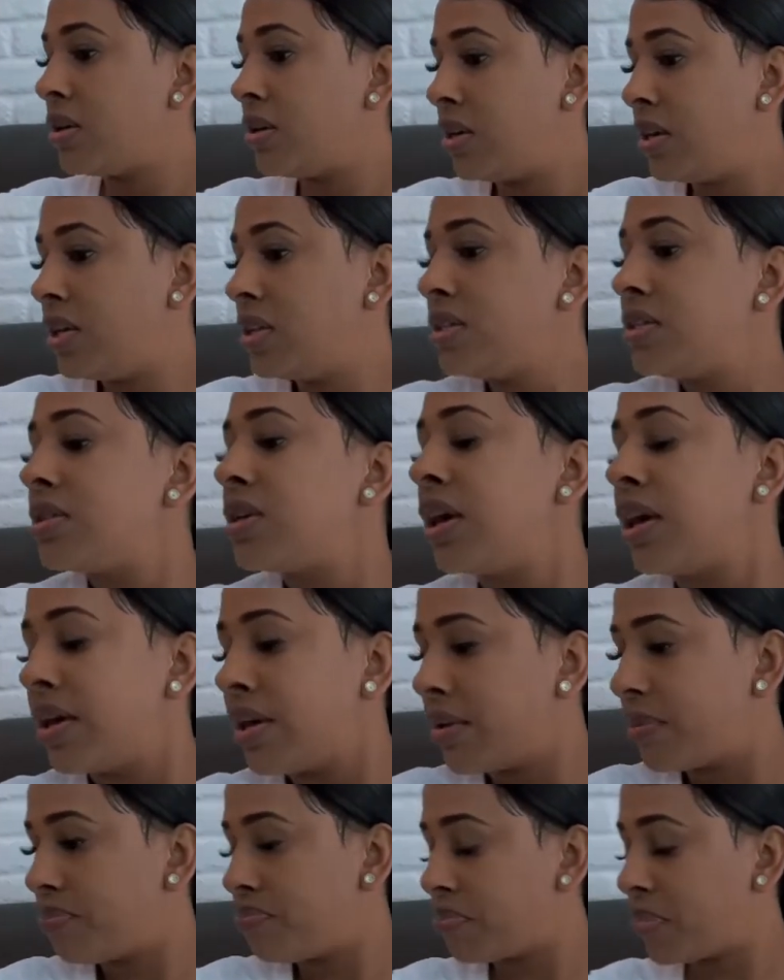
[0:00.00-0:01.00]
Eat, yeah,
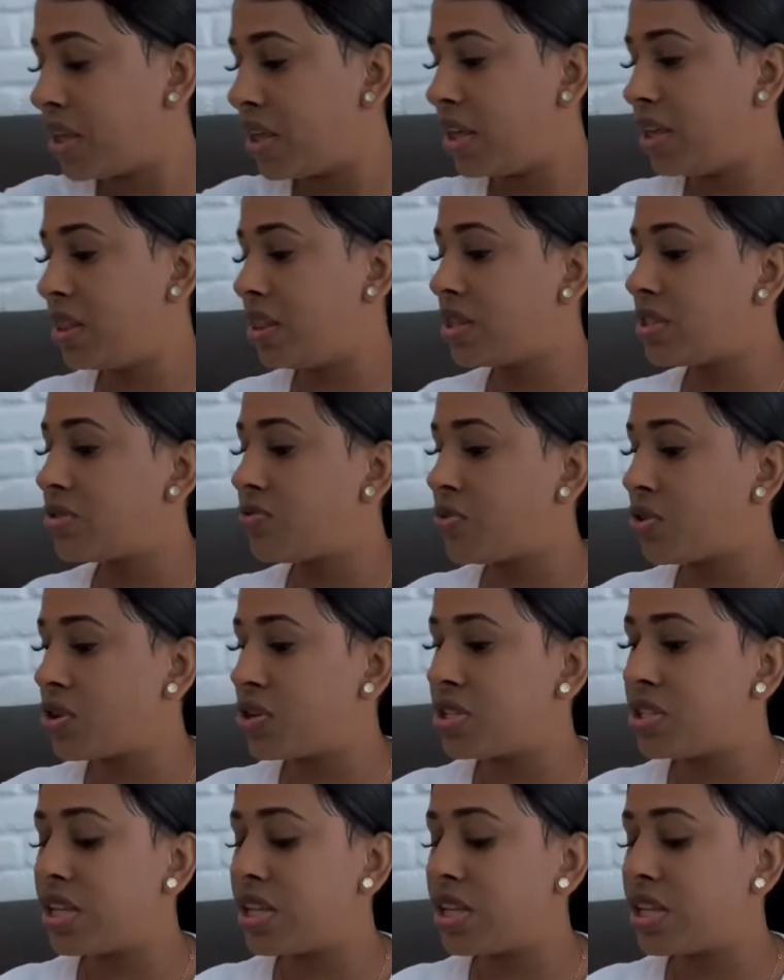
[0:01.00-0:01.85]
eat this first,